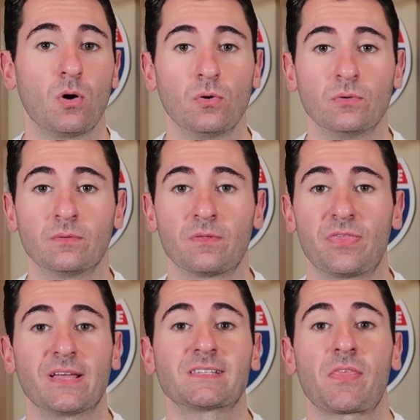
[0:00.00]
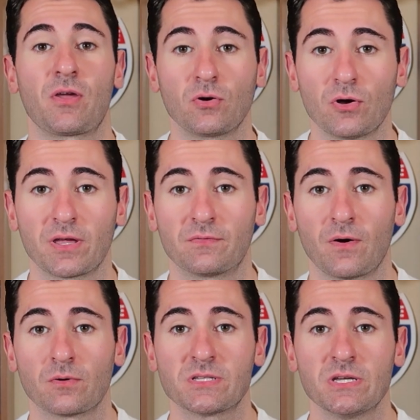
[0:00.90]
own things that they're looking
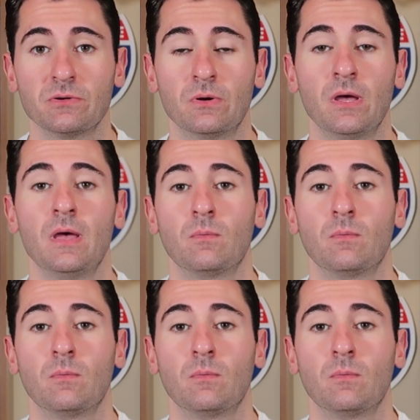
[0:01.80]
forward to.